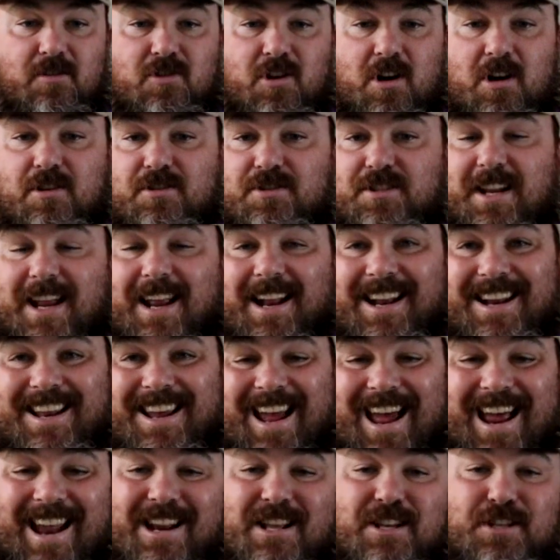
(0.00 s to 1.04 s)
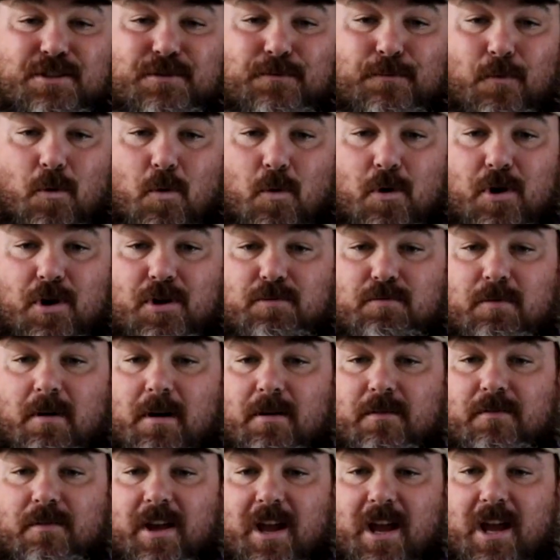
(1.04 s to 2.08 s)
Charles Daly NS4
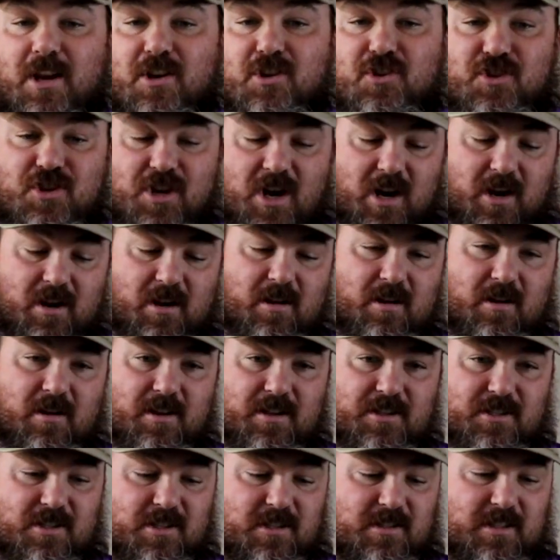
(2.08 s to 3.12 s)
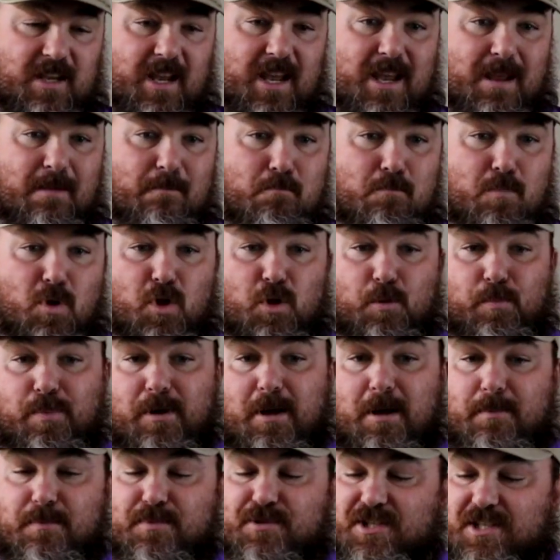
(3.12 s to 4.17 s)
12 gauge shotgun. This is a
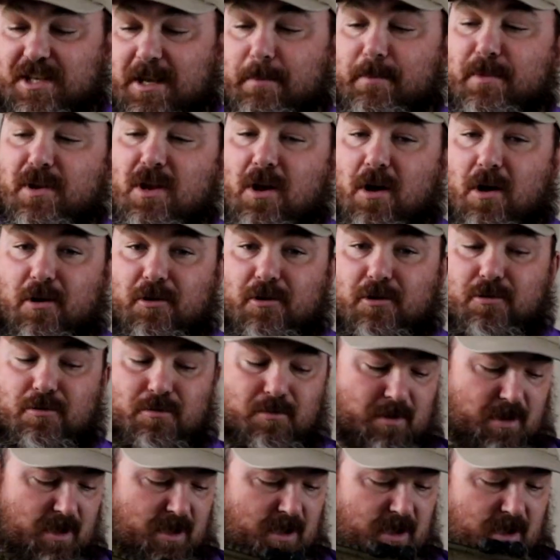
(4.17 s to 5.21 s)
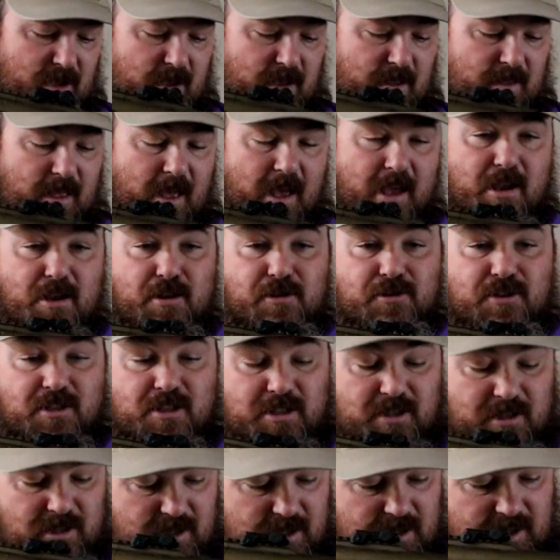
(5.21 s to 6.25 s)
Bullpup semi-auto that
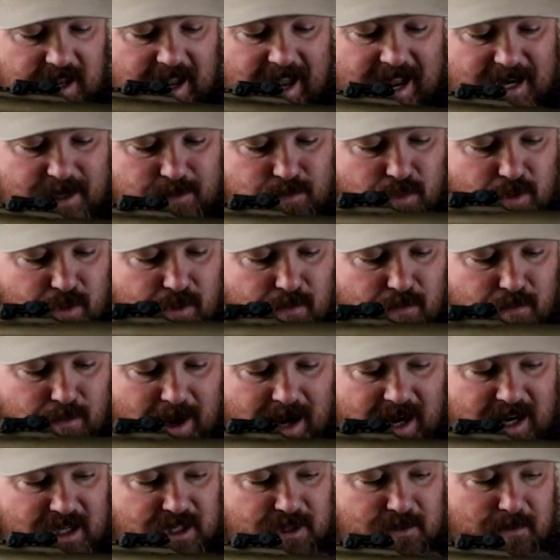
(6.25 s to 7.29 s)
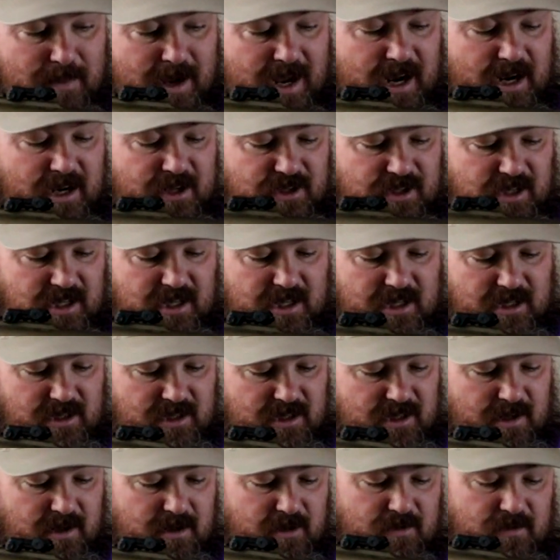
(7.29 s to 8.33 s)
uses detachable box magazines.